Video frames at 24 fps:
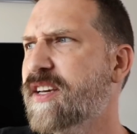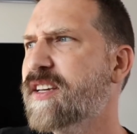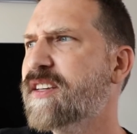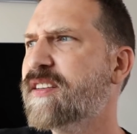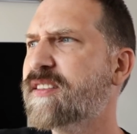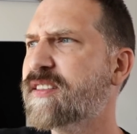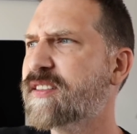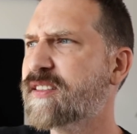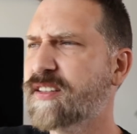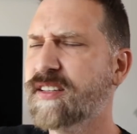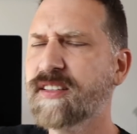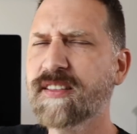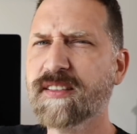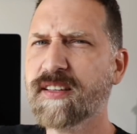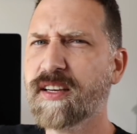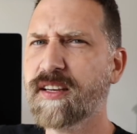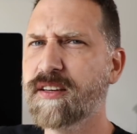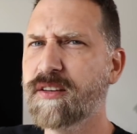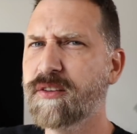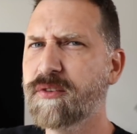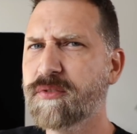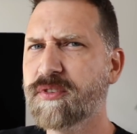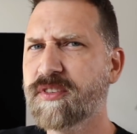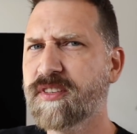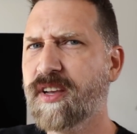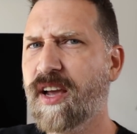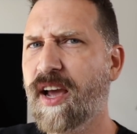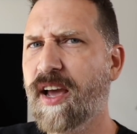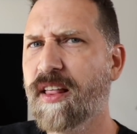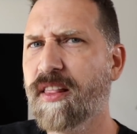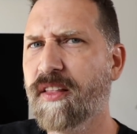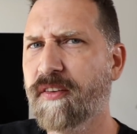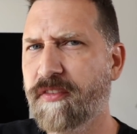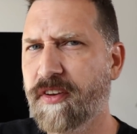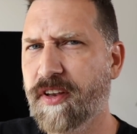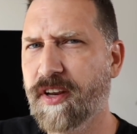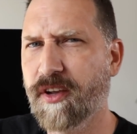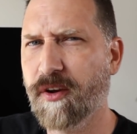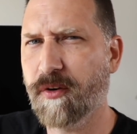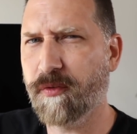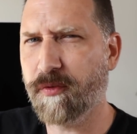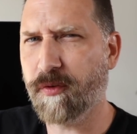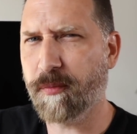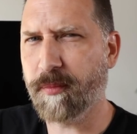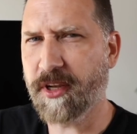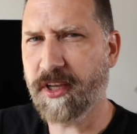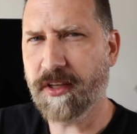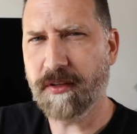This is a new style of video
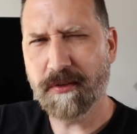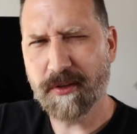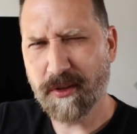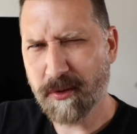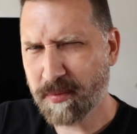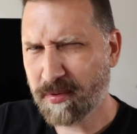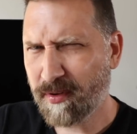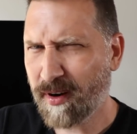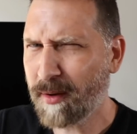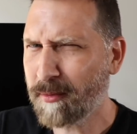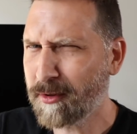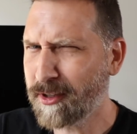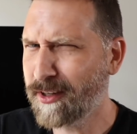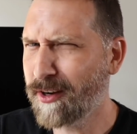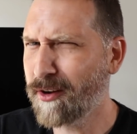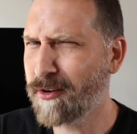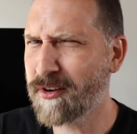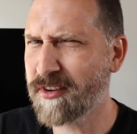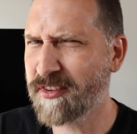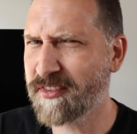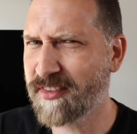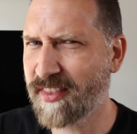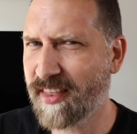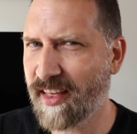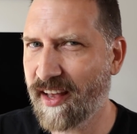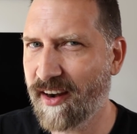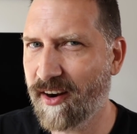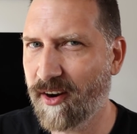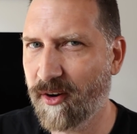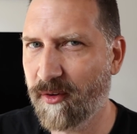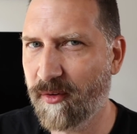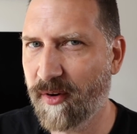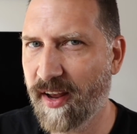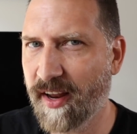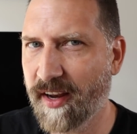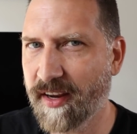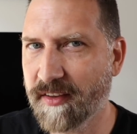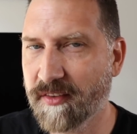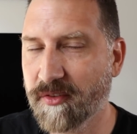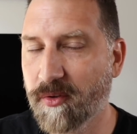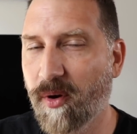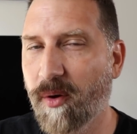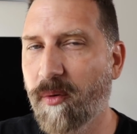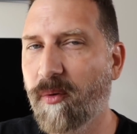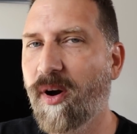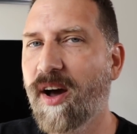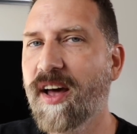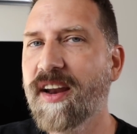for me. You probably noticed that already,
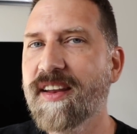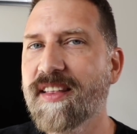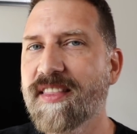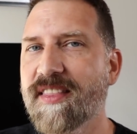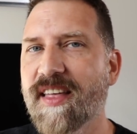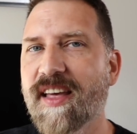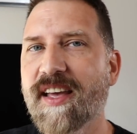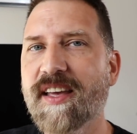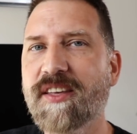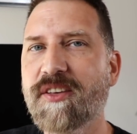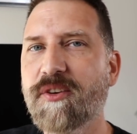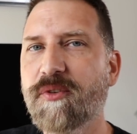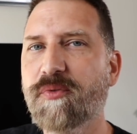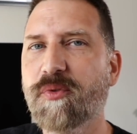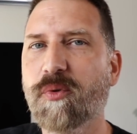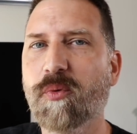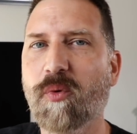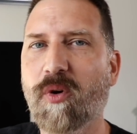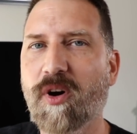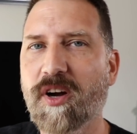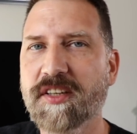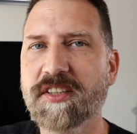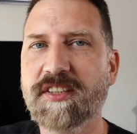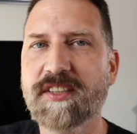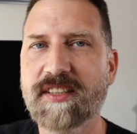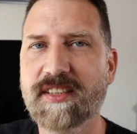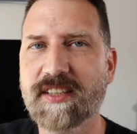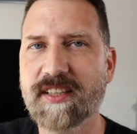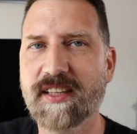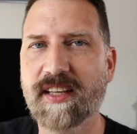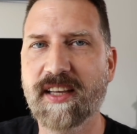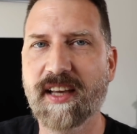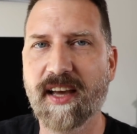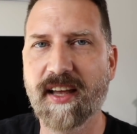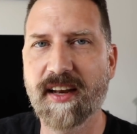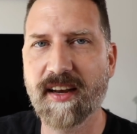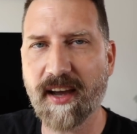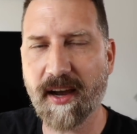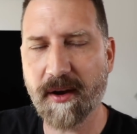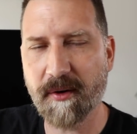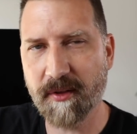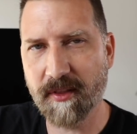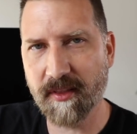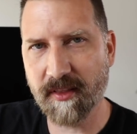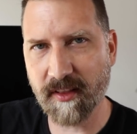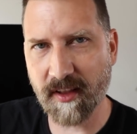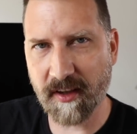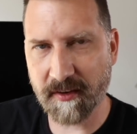so I wanted to thank you for watching to the end. I
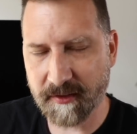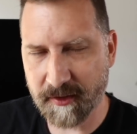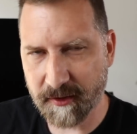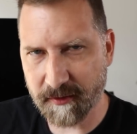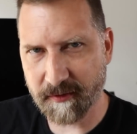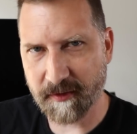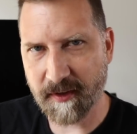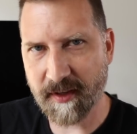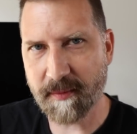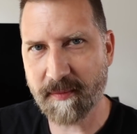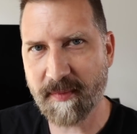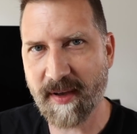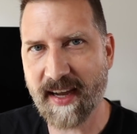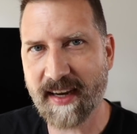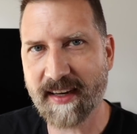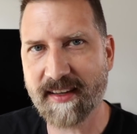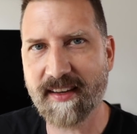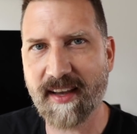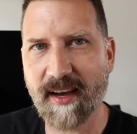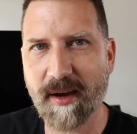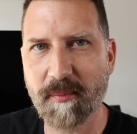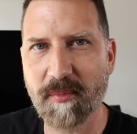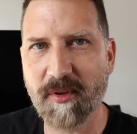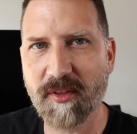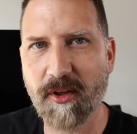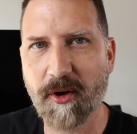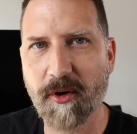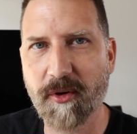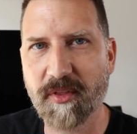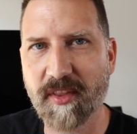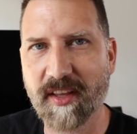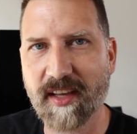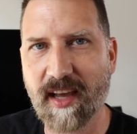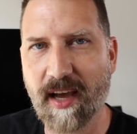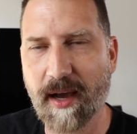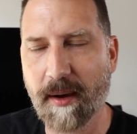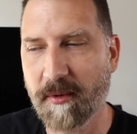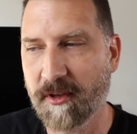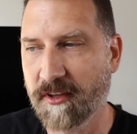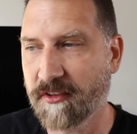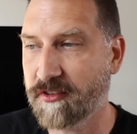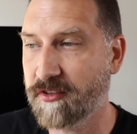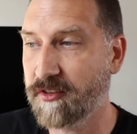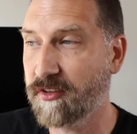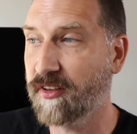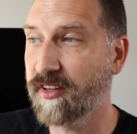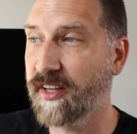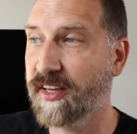would love your feedback down below in the
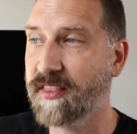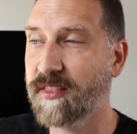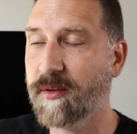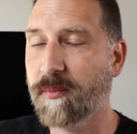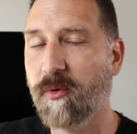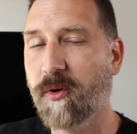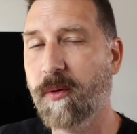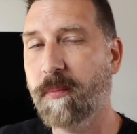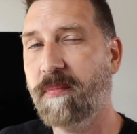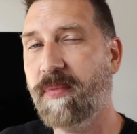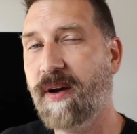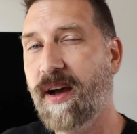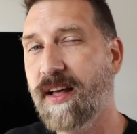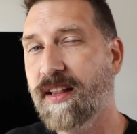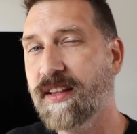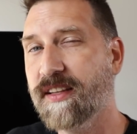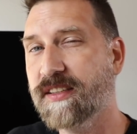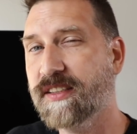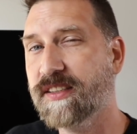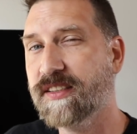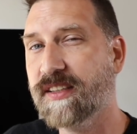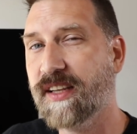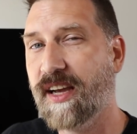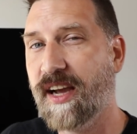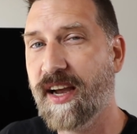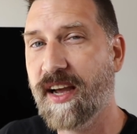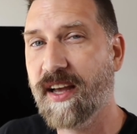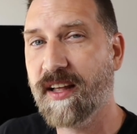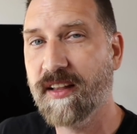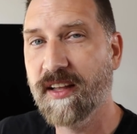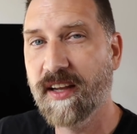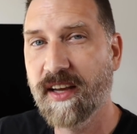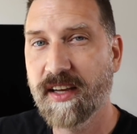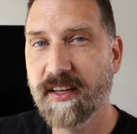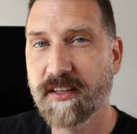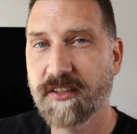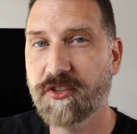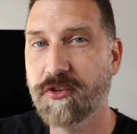comments. Do you like the more polished style?